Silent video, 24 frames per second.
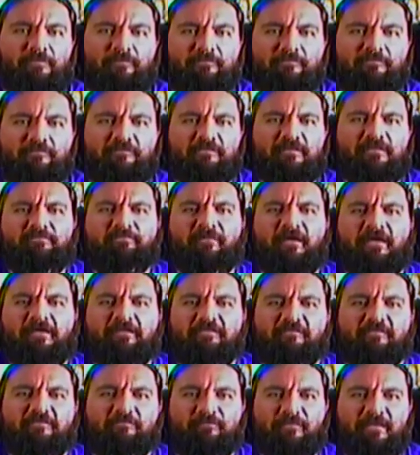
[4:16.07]
C-
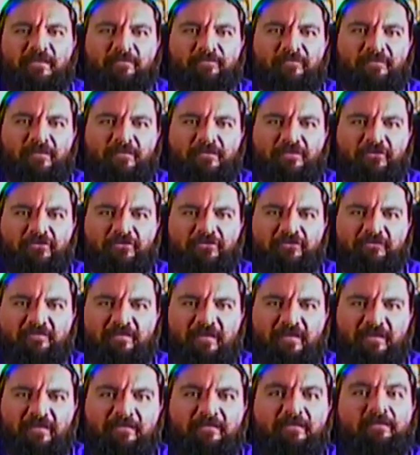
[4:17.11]
maybe on a good
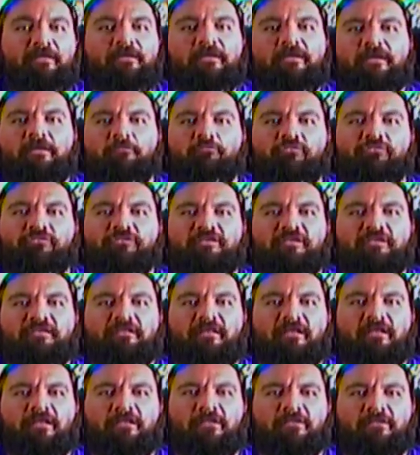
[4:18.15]
day. We'll see.
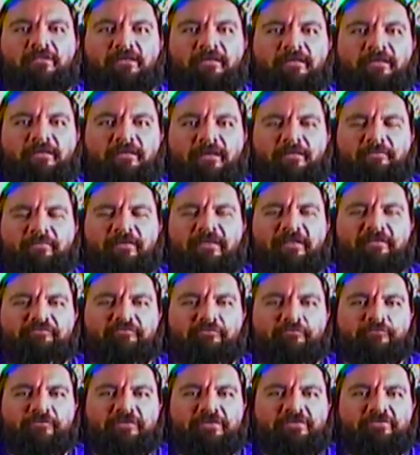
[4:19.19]
I might have to
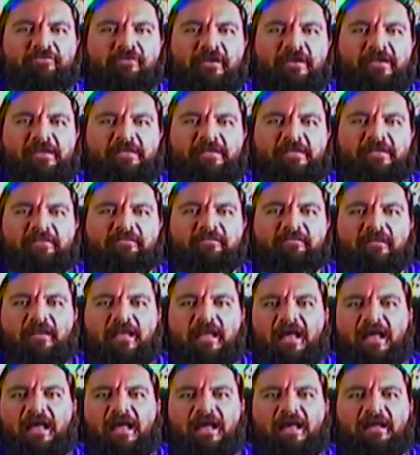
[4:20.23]
regrade it
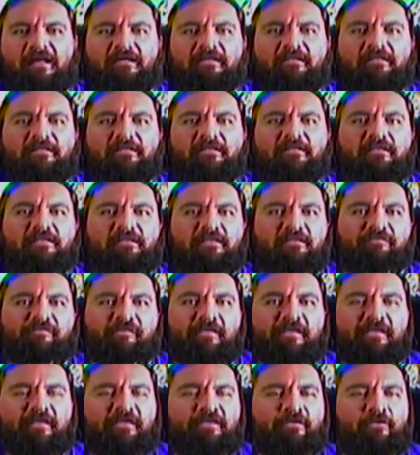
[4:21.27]
if I
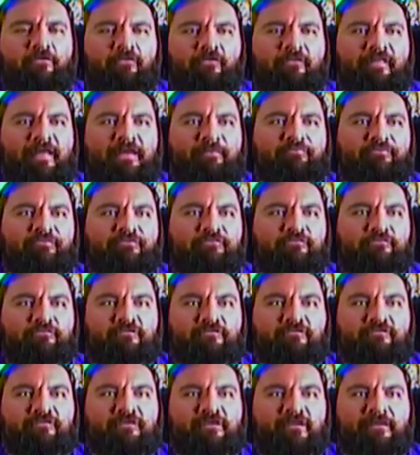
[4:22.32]
can get a hold of that
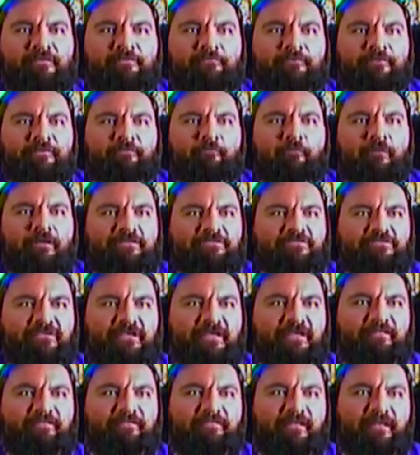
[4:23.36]
producer's cut and rewatch
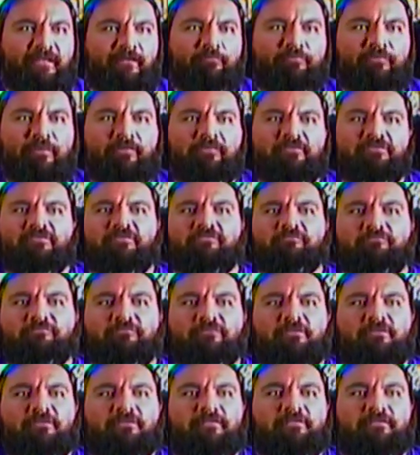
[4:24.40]
it. I'll probably just,
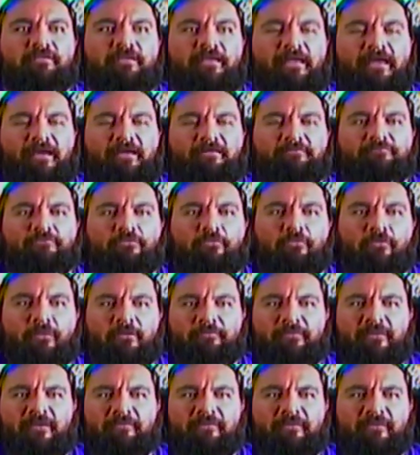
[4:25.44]
yeah. Or
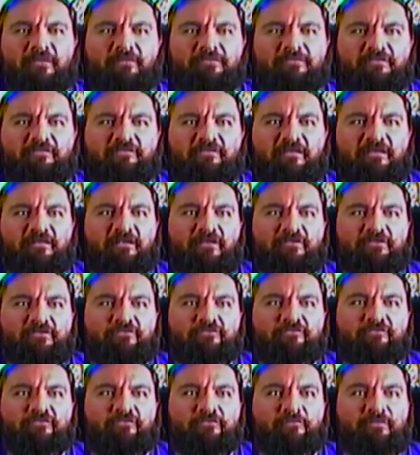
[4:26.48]
maybe I'll just get on
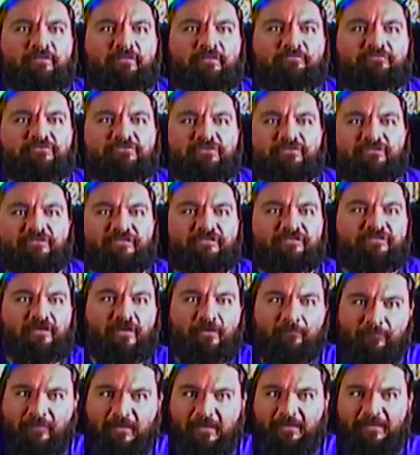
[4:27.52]
YouTube, and I'm sure
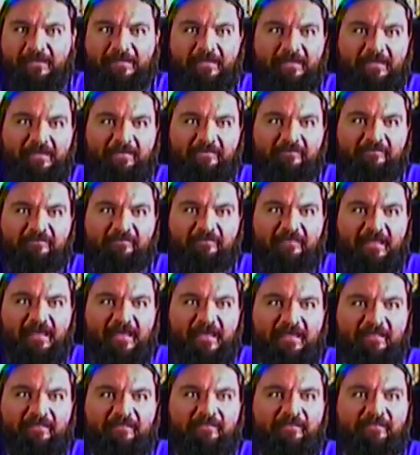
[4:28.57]
somebody has
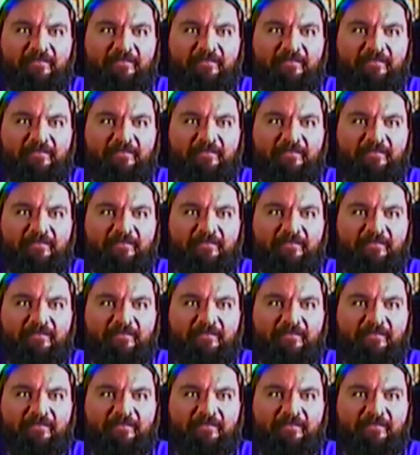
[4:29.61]
that,